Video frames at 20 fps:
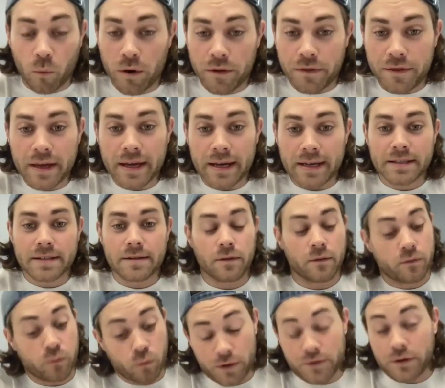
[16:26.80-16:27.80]
with
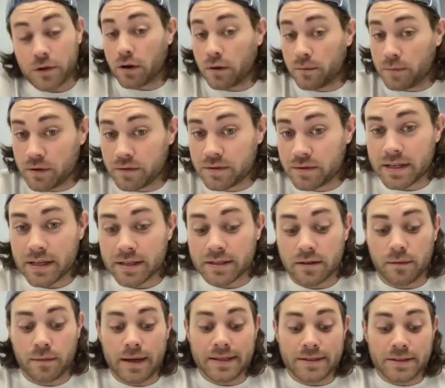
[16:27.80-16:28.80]
your immune
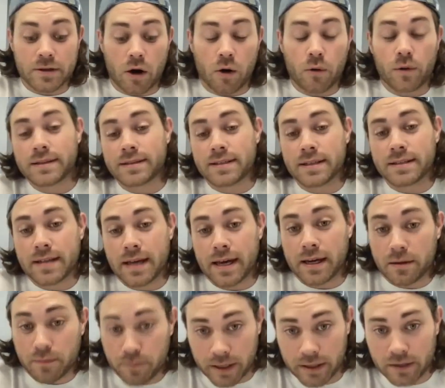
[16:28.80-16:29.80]
system, it's going to
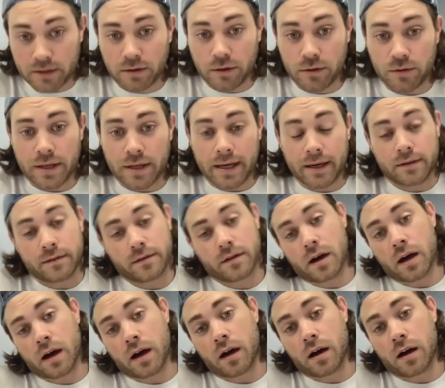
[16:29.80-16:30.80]
take beta glucan
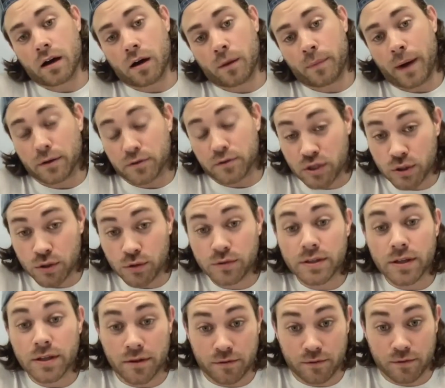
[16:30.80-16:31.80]
about 2
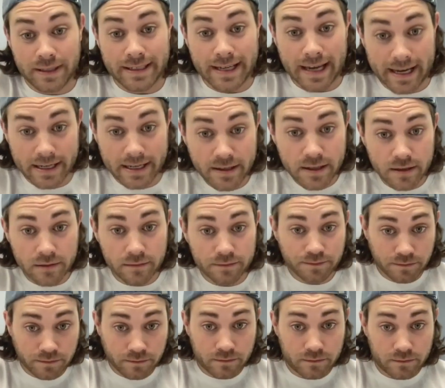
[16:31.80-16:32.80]
to 3 days
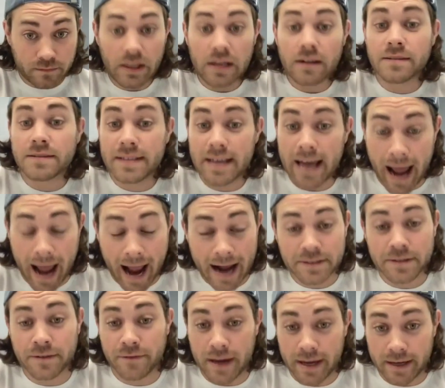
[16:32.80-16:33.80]
to
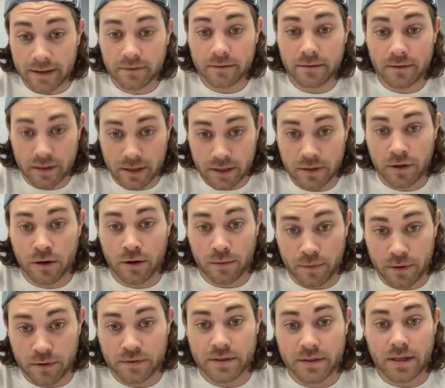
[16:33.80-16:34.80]
activate in your
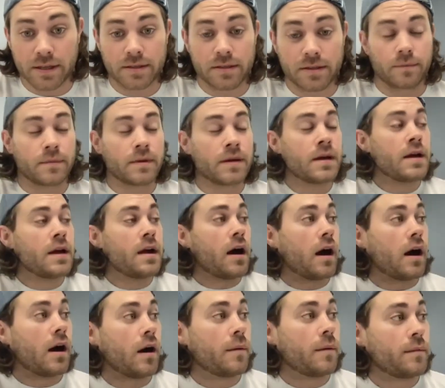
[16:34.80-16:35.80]
immune system.
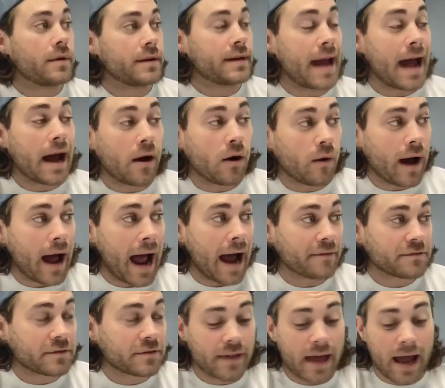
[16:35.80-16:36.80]
Now,
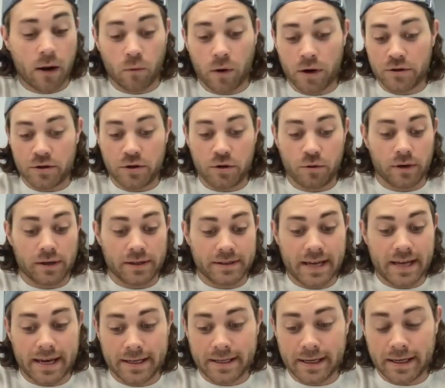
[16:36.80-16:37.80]
after that, whether you want to
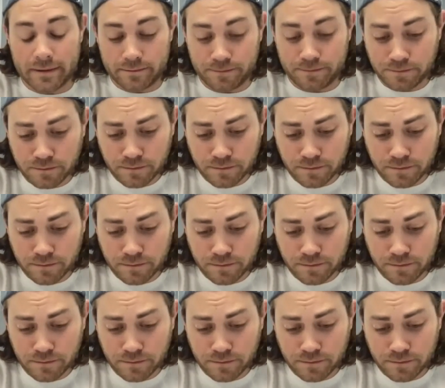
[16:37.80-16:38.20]
take it